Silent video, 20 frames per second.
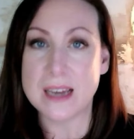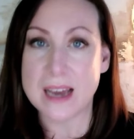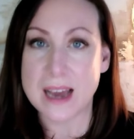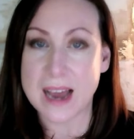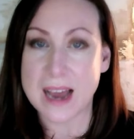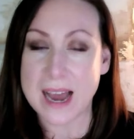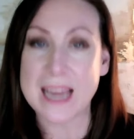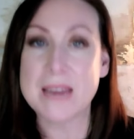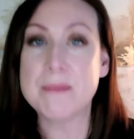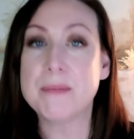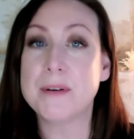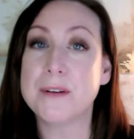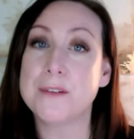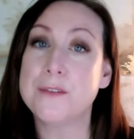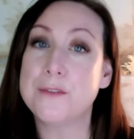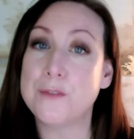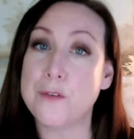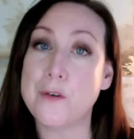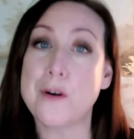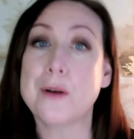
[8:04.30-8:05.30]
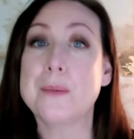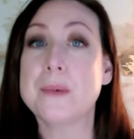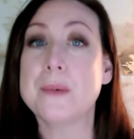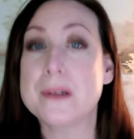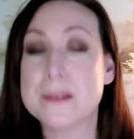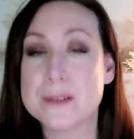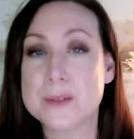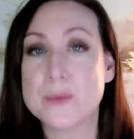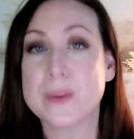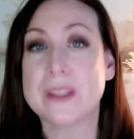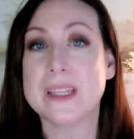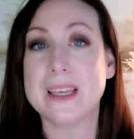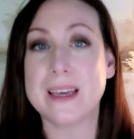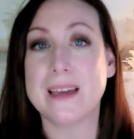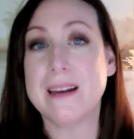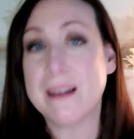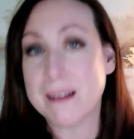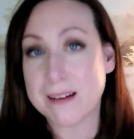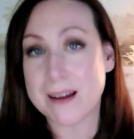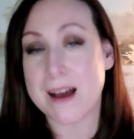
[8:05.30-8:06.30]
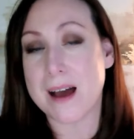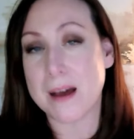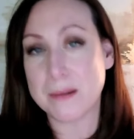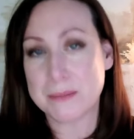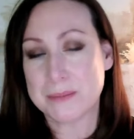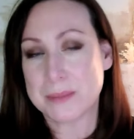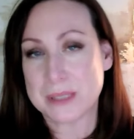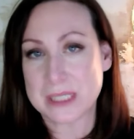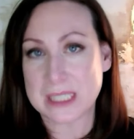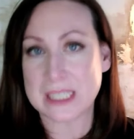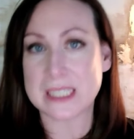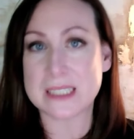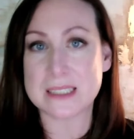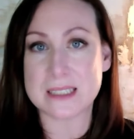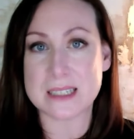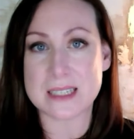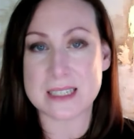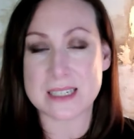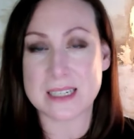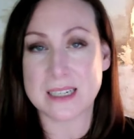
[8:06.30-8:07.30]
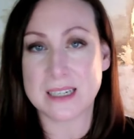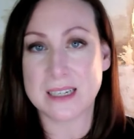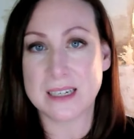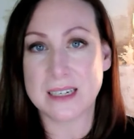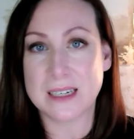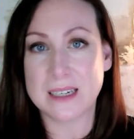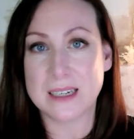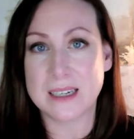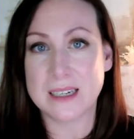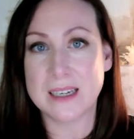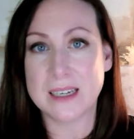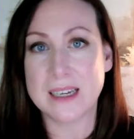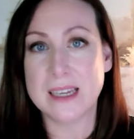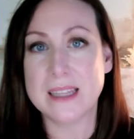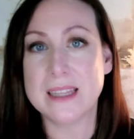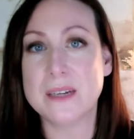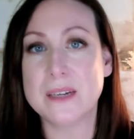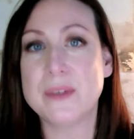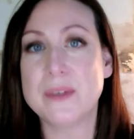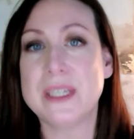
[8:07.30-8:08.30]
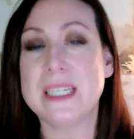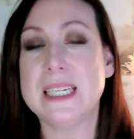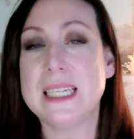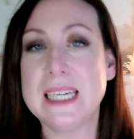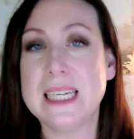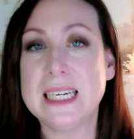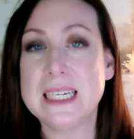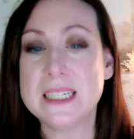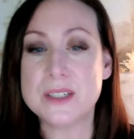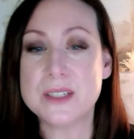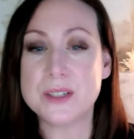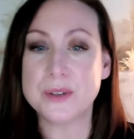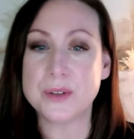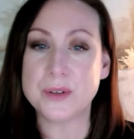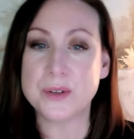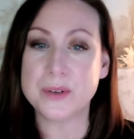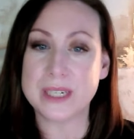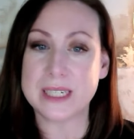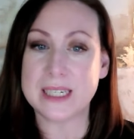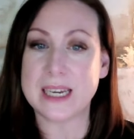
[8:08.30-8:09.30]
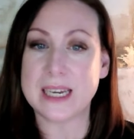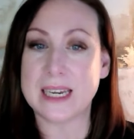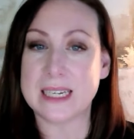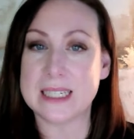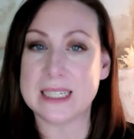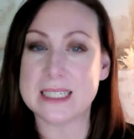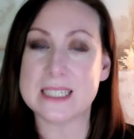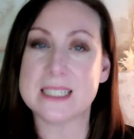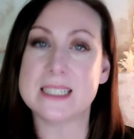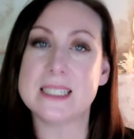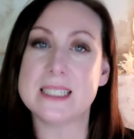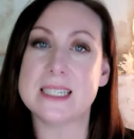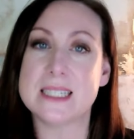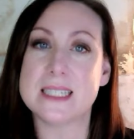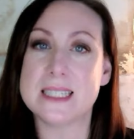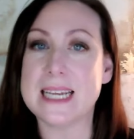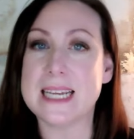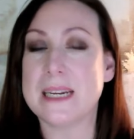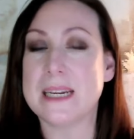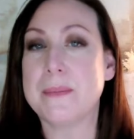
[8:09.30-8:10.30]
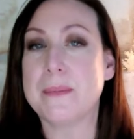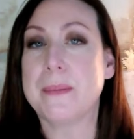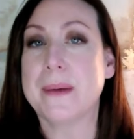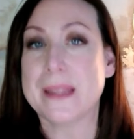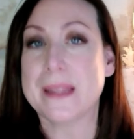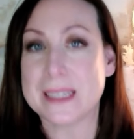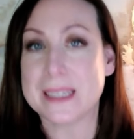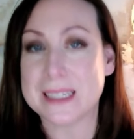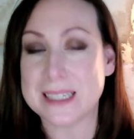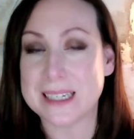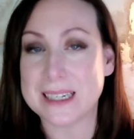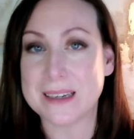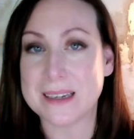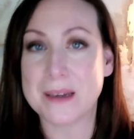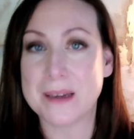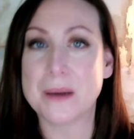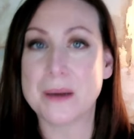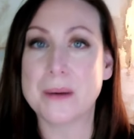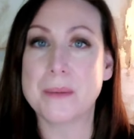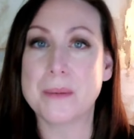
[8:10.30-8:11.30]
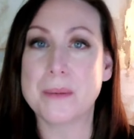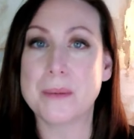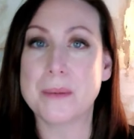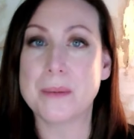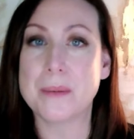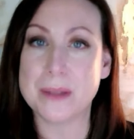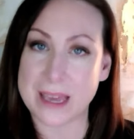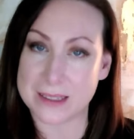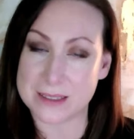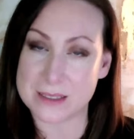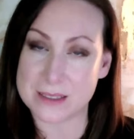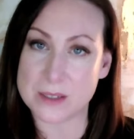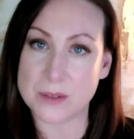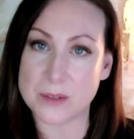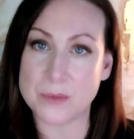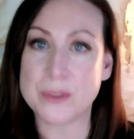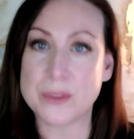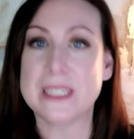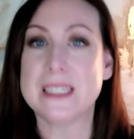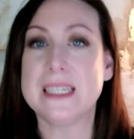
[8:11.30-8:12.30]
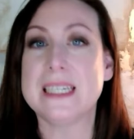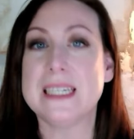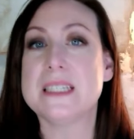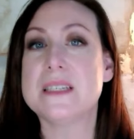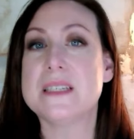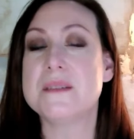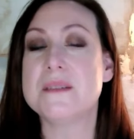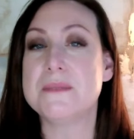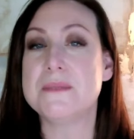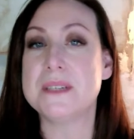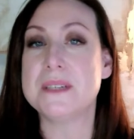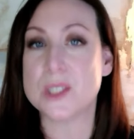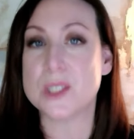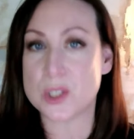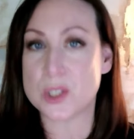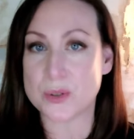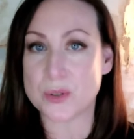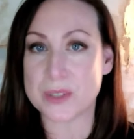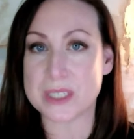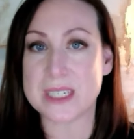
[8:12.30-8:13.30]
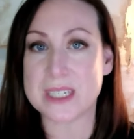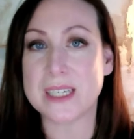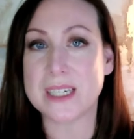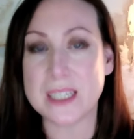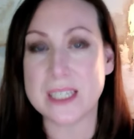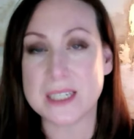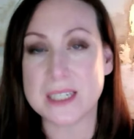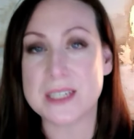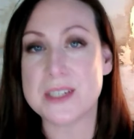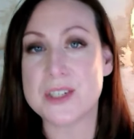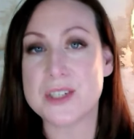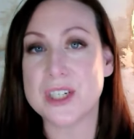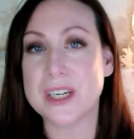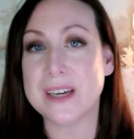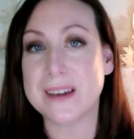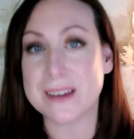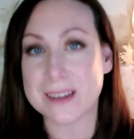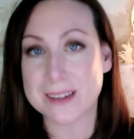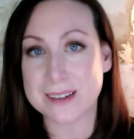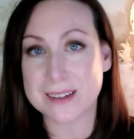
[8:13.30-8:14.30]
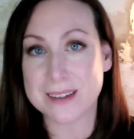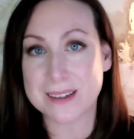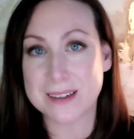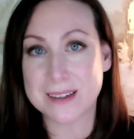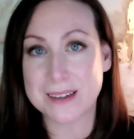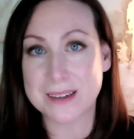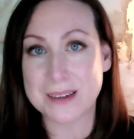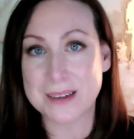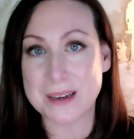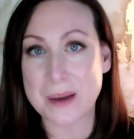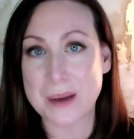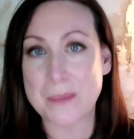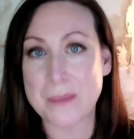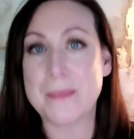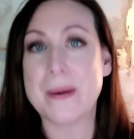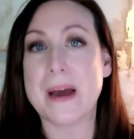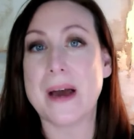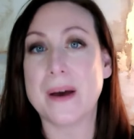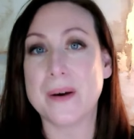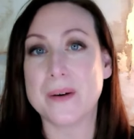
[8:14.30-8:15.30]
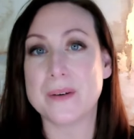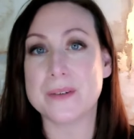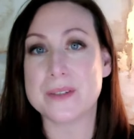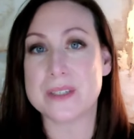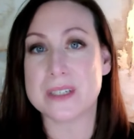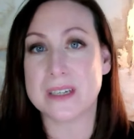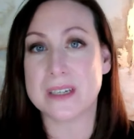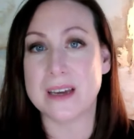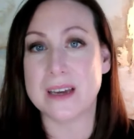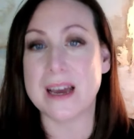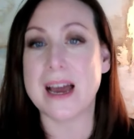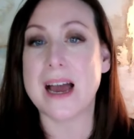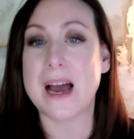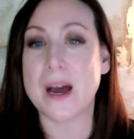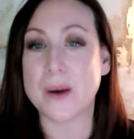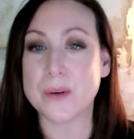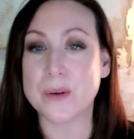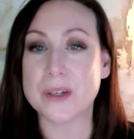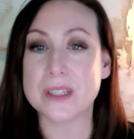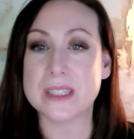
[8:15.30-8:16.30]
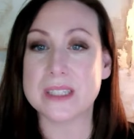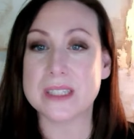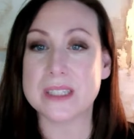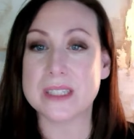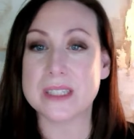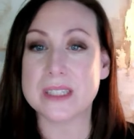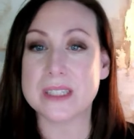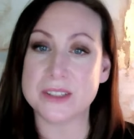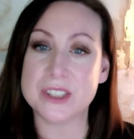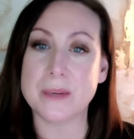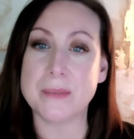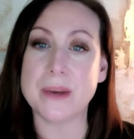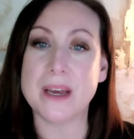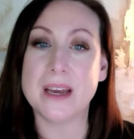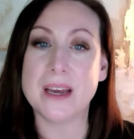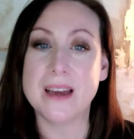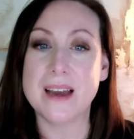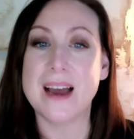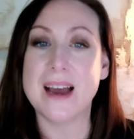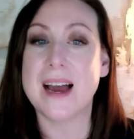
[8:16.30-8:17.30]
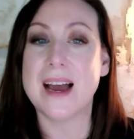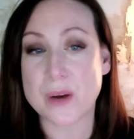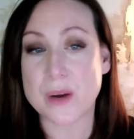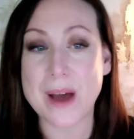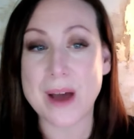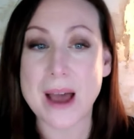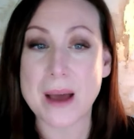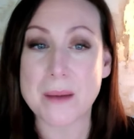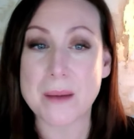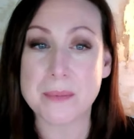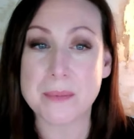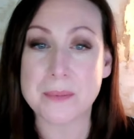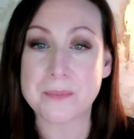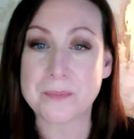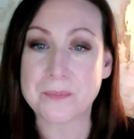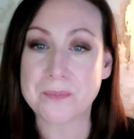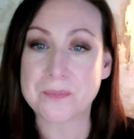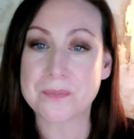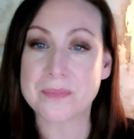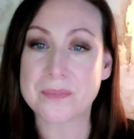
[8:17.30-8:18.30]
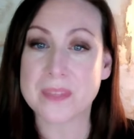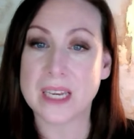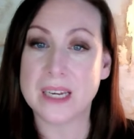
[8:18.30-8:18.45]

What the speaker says: high performers within our companies, then we need to create sustainability plans. We need to be strategic about our leadership, how we show up.